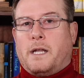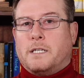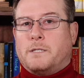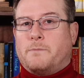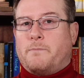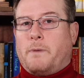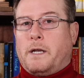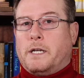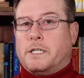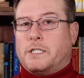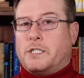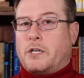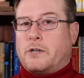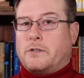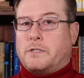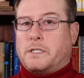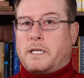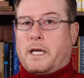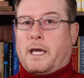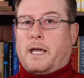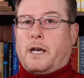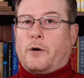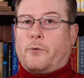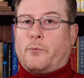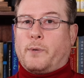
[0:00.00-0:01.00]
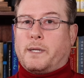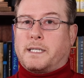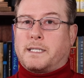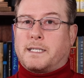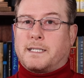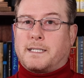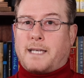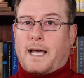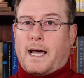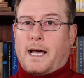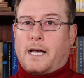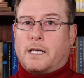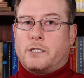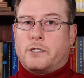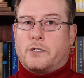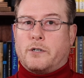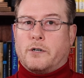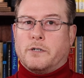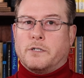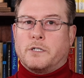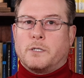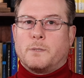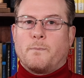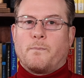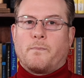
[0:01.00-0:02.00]
has been associated with
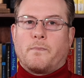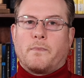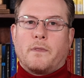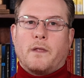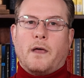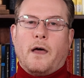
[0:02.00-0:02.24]
disasters.